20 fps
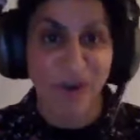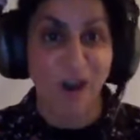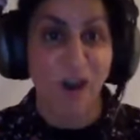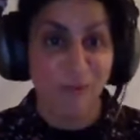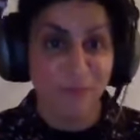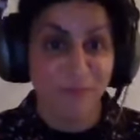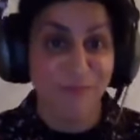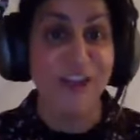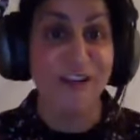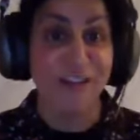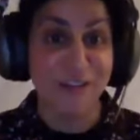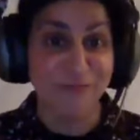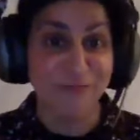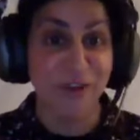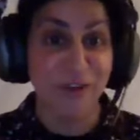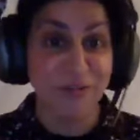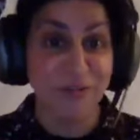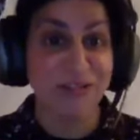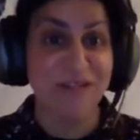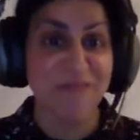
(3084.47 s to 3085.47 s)
are very
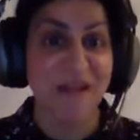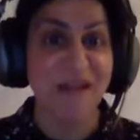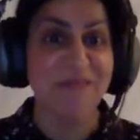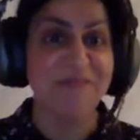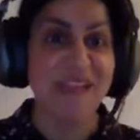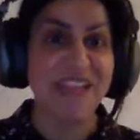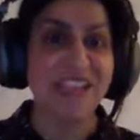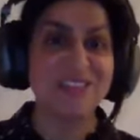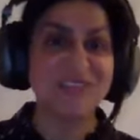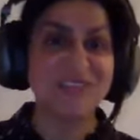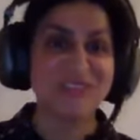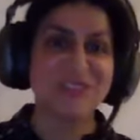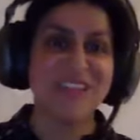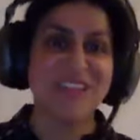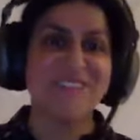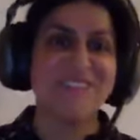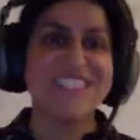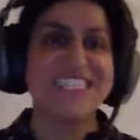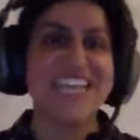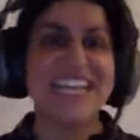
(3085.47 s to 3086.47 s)
vocal about making sure
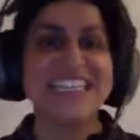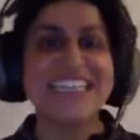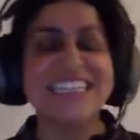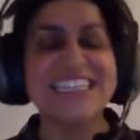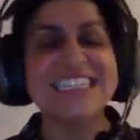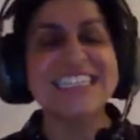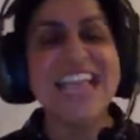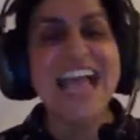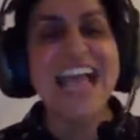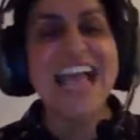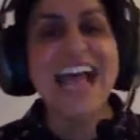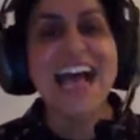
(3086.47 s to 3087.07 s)
they've said it.